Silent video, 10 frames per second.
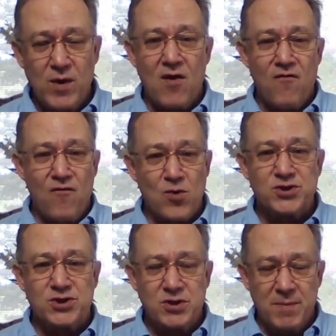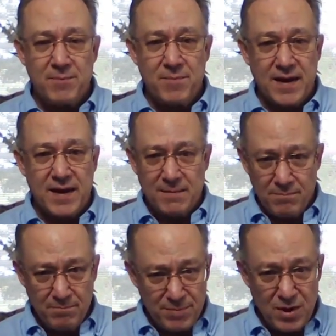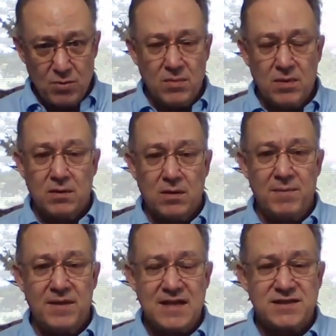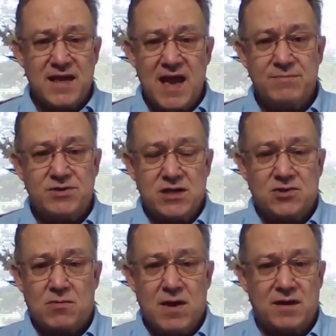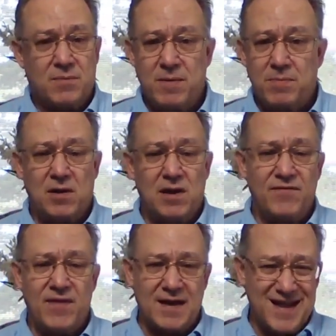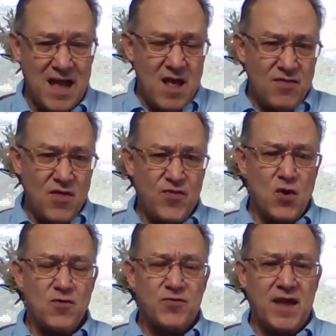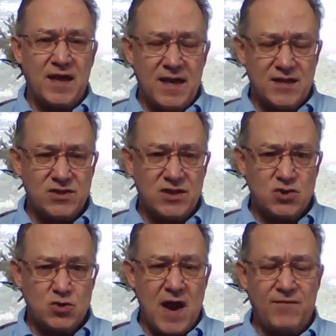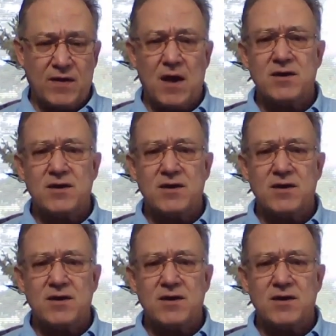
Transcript: We are forced to make money. Boom. I mean, that's a game changer right there. People love that. The third thing is traffic.